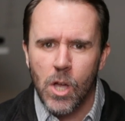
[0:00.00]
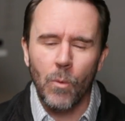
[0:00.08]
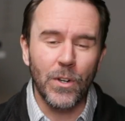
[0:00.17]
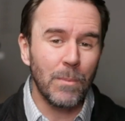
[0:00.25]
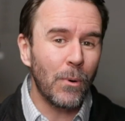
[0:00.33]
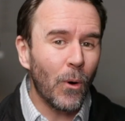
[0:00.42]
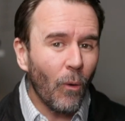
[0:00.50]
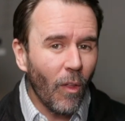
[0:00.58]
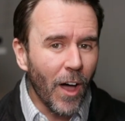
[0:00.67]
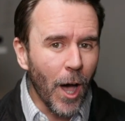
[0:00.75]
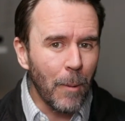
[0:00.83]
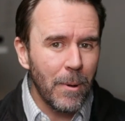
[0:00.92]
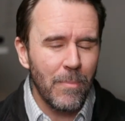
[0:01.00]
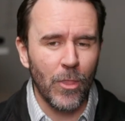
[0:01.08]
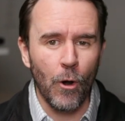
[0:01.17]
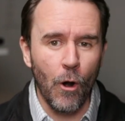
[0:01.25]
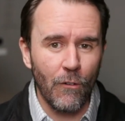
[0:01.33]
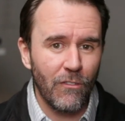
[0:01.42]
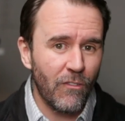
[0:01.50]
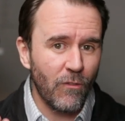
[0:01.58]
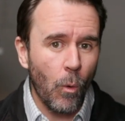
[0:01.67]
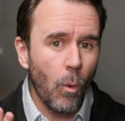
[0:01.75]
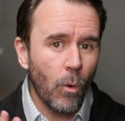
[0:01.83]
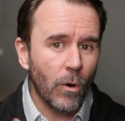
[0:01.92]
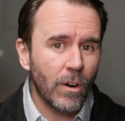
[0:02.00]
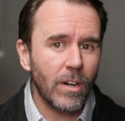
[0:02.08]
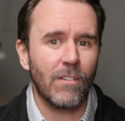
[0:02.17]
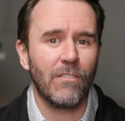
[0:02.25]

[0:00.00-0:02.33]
When you pull up, there are four